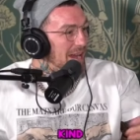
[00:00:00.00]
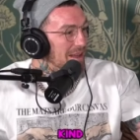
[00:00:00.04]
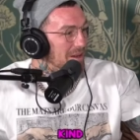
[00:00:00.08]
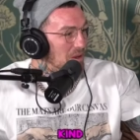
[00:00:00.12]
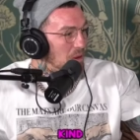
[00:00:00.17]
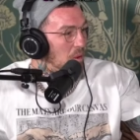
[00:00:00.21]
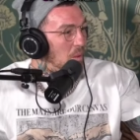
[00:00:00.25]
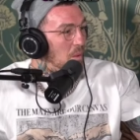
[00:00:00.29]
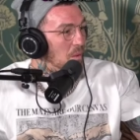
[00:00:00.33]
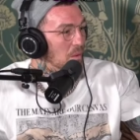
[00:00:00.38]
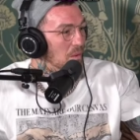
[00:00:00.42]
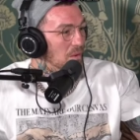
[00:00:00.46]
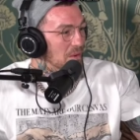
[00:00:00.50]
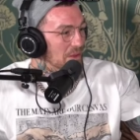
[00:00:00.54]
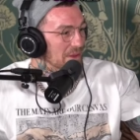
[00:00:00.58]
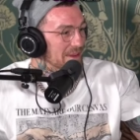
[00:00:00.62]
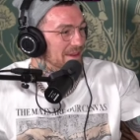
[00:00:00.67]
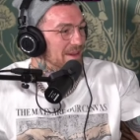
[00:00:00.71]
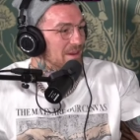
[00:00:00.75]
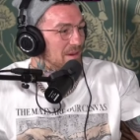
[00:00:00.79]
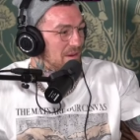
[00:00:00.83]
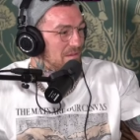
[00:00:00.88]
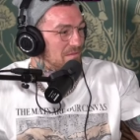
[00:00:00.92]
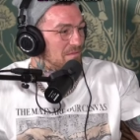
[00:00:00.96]
of cold
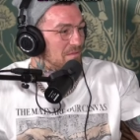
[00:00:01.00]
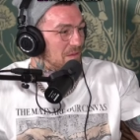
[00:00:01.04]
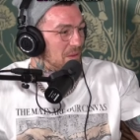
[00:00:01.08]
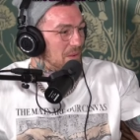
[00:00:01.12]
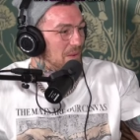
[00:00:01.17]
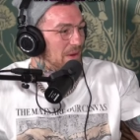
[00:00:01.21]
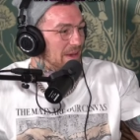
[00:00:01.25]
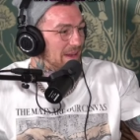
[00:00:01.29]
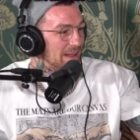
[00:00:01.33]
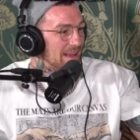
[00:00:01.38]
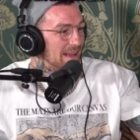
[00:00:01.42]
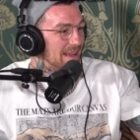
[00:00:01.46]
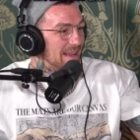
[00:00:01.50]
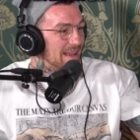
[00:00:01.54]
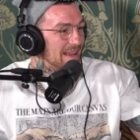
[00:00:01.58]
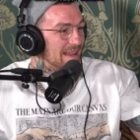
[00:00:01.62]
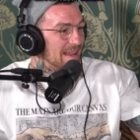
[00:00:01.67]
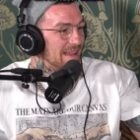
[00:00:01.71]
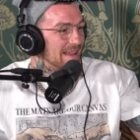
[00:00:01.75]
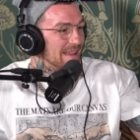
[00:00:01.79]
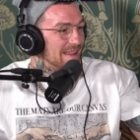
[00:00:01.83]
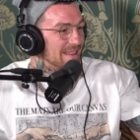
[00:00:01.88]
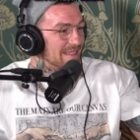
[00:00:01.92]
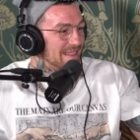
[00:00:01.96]
here in Florida
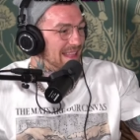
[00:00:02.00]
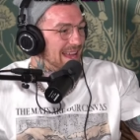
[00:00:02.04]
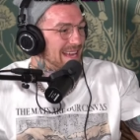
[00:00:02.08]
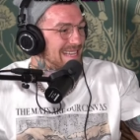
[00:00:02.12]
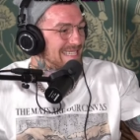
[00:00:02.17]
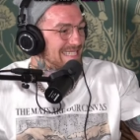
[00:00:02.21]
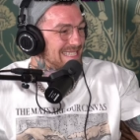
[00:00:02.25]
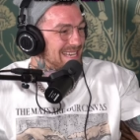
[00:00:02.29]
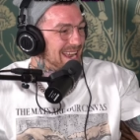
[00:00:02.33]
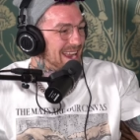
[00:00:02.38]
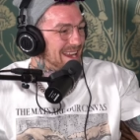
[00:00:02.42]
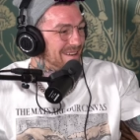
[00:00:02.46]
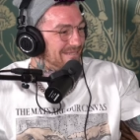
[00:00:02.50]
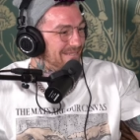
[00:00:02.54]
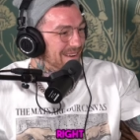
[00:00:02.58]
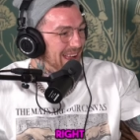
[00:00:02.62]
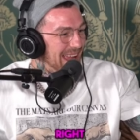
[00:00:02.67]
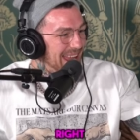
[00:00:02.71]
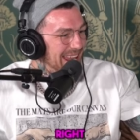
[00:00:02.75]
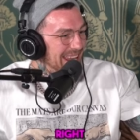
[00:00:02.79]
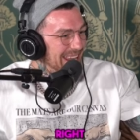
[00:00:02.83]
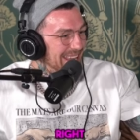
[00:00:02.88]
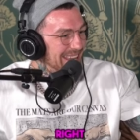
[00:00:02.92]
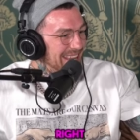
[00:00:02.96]
last night,
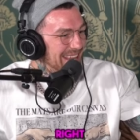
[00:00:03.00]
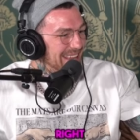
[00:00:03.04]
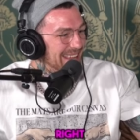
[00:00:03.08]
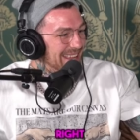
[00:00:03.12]
right?